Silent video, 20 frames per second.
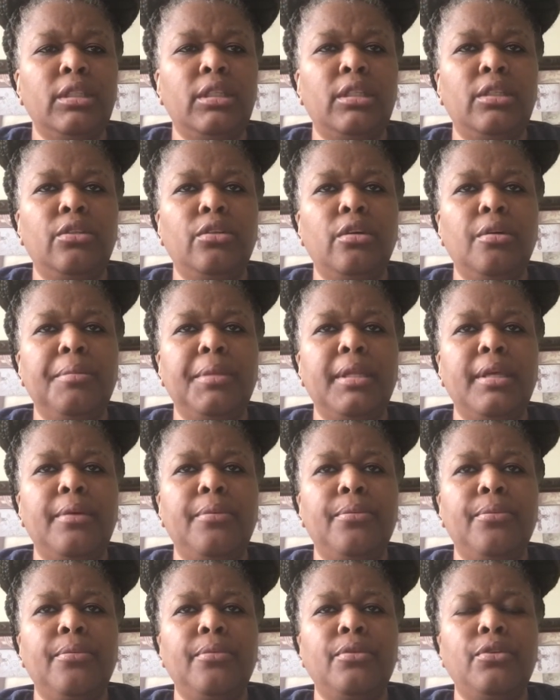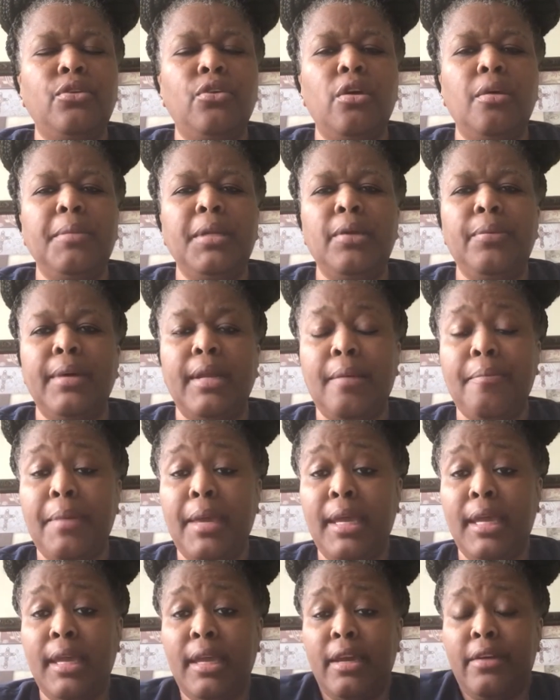And normally when I'm
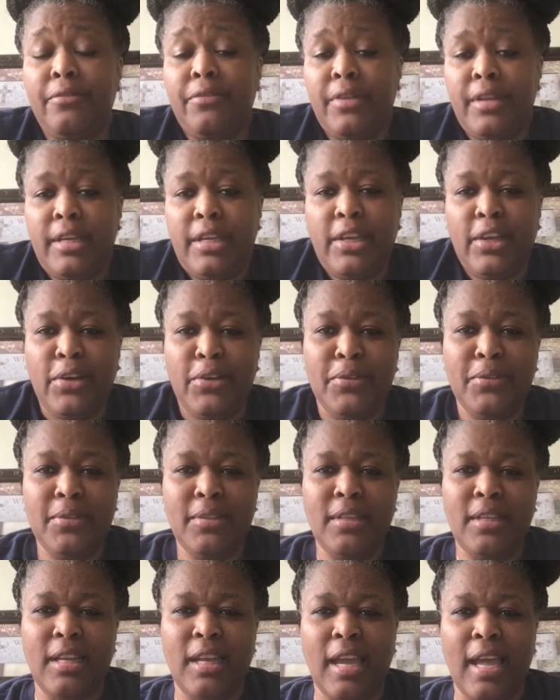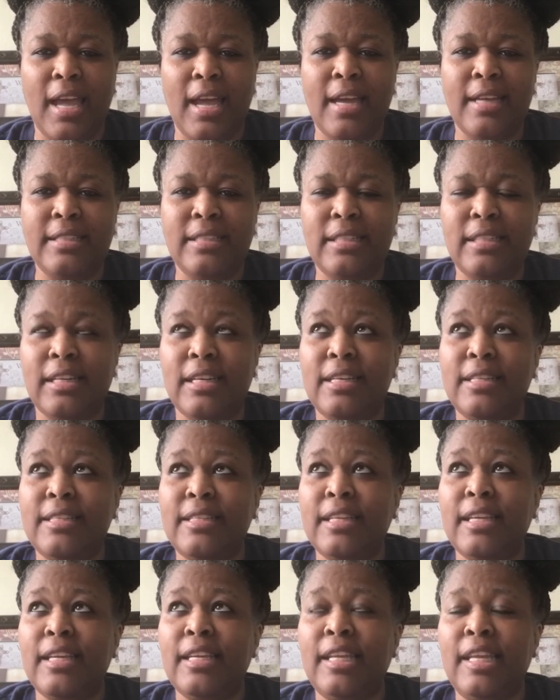making a video, God
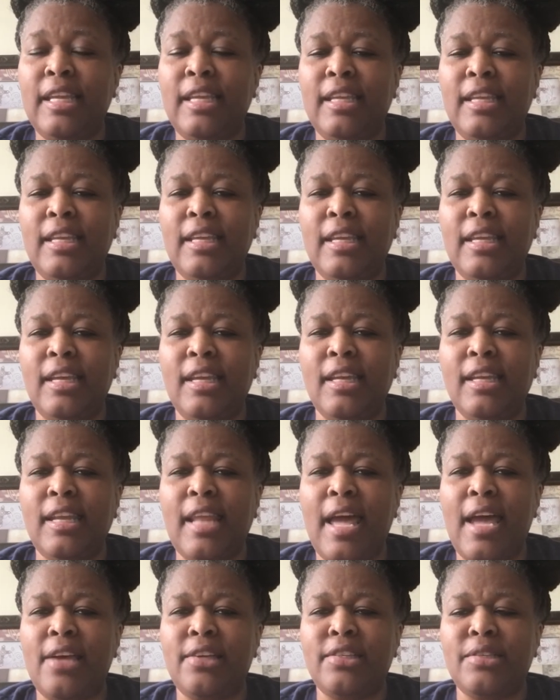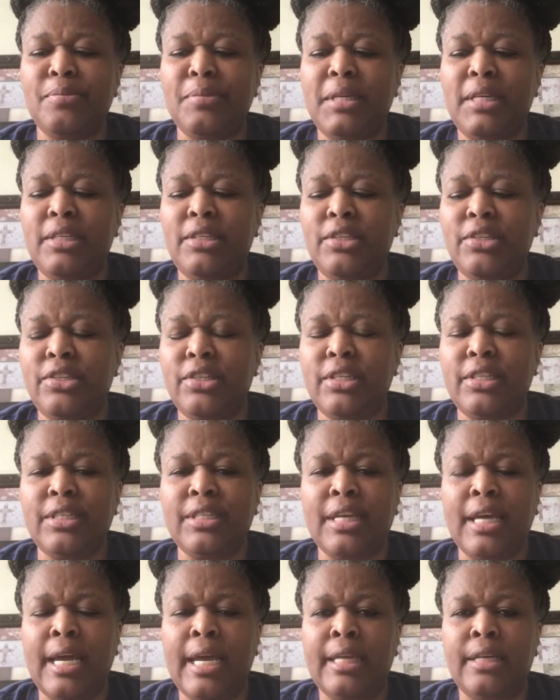doesn't. He allows me to just
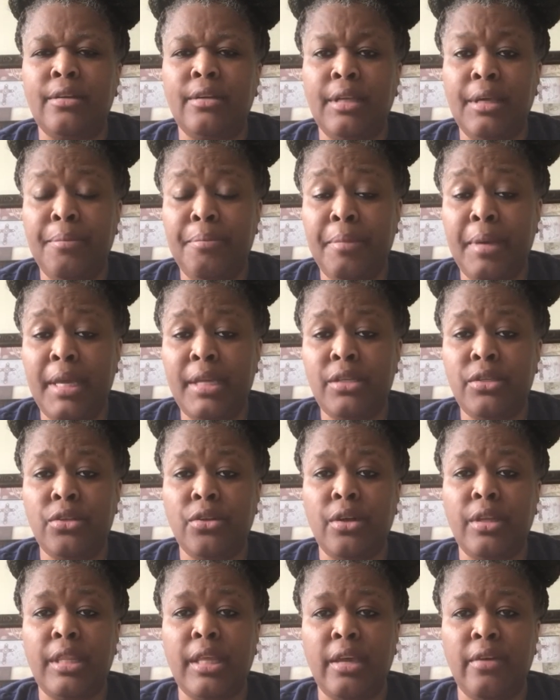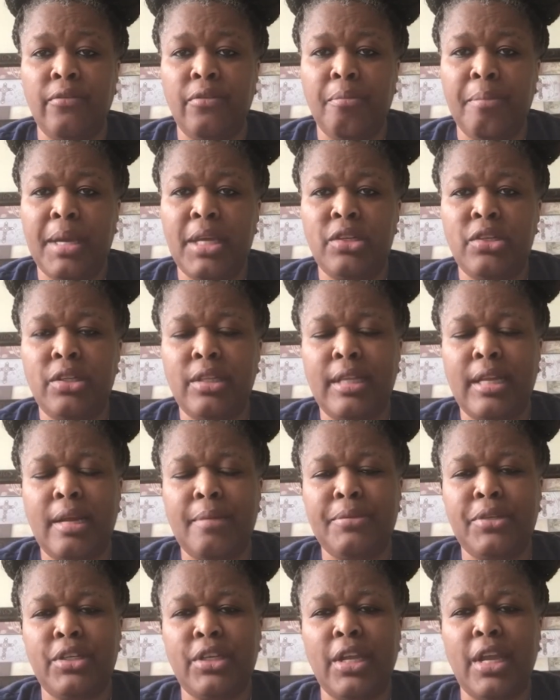title it based on the information that
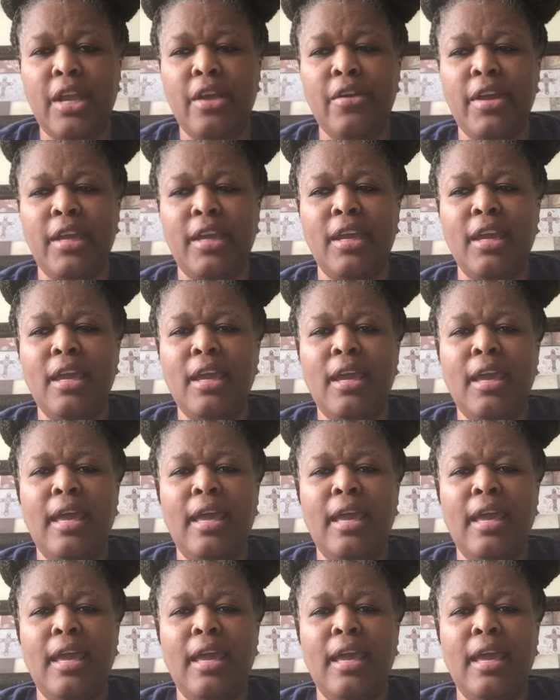I'm sharing.